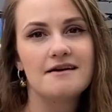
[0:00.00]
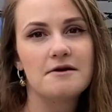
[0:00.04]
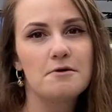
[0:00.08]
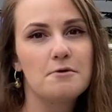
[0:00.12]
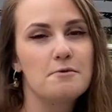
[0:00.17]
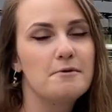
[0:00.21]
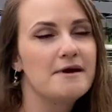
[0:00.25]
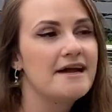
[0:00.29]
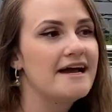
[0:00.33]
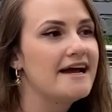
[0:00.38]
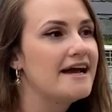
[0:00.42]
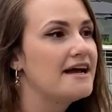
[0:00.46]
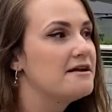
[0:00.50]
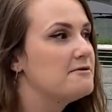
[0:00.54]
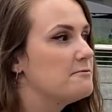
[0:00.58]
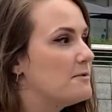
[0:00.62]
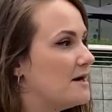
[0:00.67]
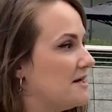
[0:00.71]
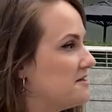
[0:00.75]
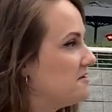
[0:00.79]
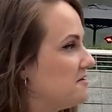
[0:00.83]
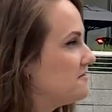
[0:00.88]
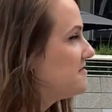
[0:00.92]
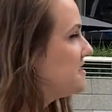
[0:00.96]
We are in
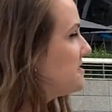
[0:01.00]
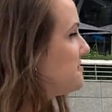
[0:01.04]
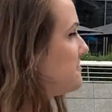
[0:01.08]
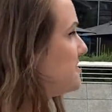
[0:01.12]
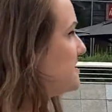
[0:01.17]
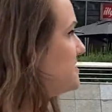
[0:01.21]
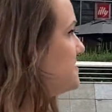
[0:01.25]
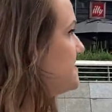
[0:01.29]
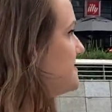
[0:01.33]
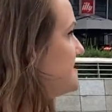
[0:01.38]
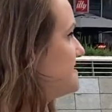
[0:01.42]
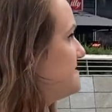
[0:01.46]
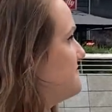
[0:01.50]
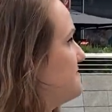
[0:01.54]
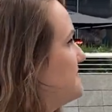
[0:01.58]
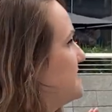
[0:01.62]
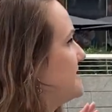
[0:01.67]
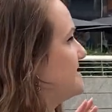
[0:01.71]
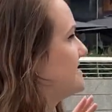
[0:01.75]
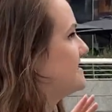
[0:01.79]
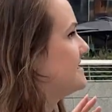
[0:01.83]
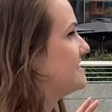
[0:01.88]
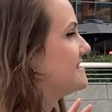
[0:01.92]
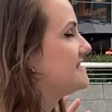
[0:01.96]
one of the richest
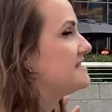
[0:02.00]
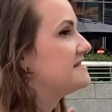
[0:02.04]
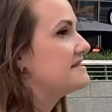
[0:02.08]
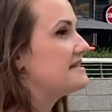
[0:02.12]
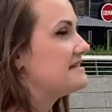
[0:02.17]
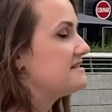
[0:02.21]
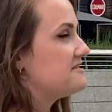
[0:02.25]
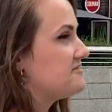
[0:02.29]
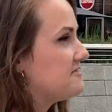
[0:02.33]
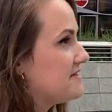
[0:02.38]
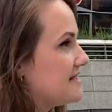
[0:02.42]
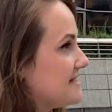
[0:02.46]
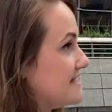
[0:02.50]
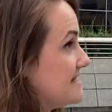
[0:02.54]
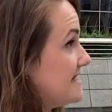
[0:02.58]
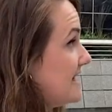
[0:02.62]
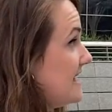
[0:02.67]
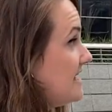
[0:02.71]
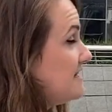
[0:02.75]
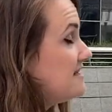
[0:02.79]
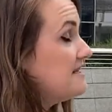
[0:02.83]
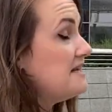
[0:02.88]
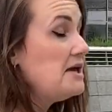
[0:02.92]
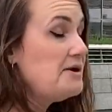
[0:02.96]
business districts
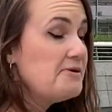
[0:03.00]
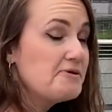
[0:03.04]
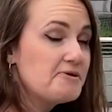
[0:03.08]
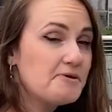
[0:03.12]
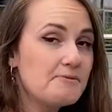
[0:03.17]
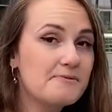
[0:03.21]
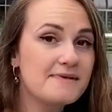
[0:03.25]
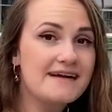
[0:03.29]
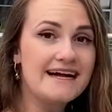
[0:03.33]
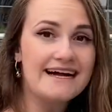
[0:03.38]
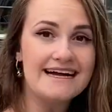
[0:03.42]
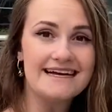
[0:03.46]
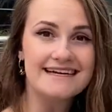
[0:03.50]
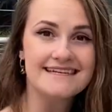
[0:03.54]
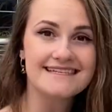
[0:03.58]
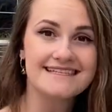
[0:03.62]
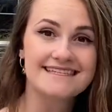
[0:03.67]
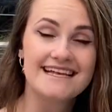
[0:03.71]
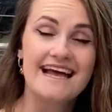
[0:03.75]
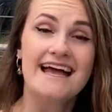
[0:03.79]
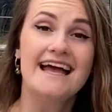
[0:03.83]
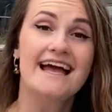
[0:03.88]
in Europe, guys,